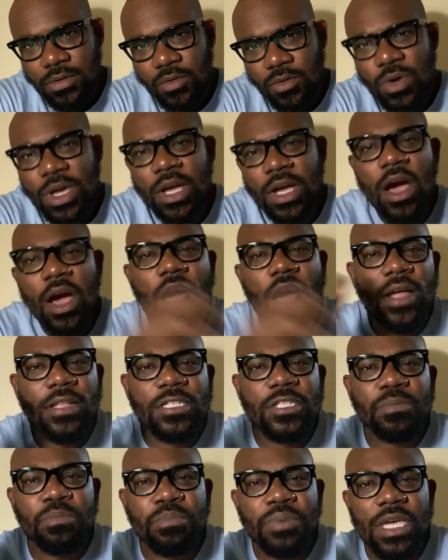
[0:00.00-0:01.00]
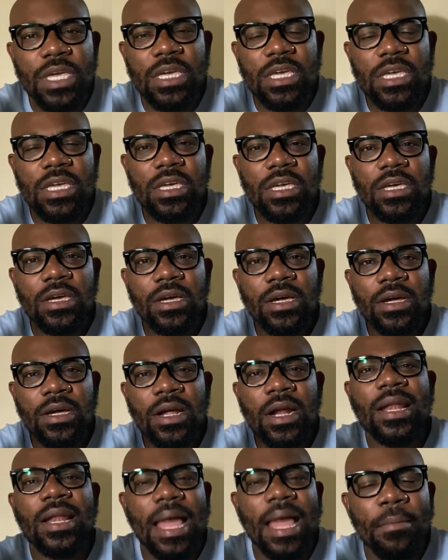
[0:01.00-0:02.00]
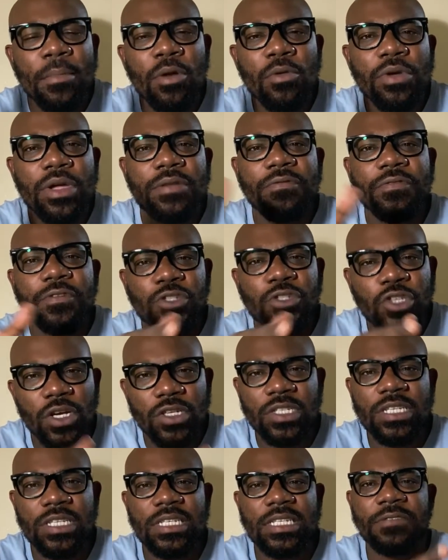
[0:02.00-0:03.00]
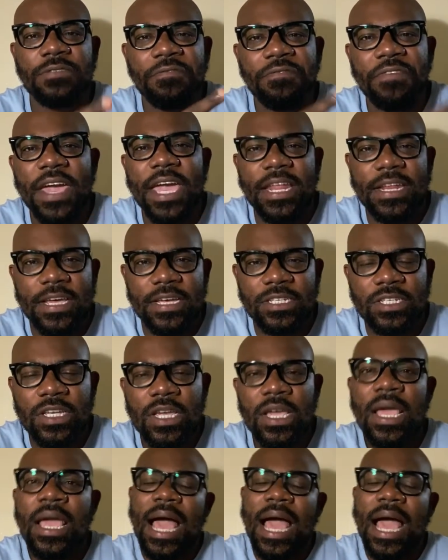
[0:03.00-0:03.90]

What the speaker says: We can't be clamoring for justice and fairness